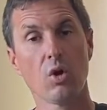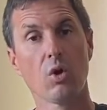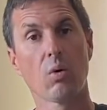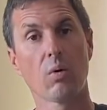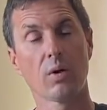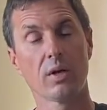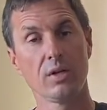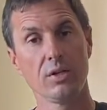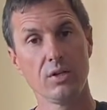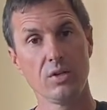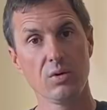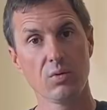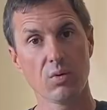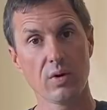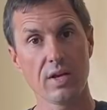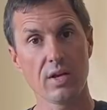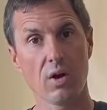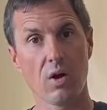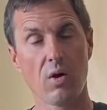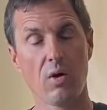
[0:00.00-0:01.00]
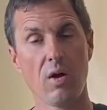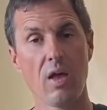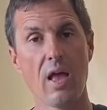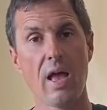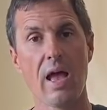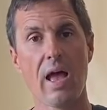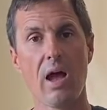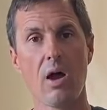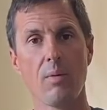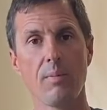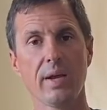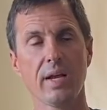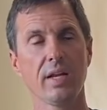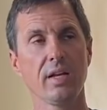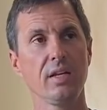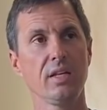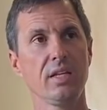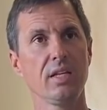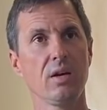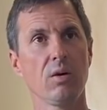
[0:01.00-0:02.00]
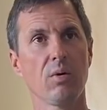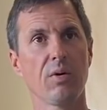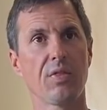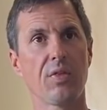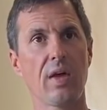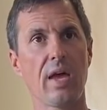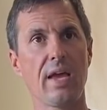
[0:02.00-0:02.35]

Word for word: We're gonna do recall. How am I gonna deal with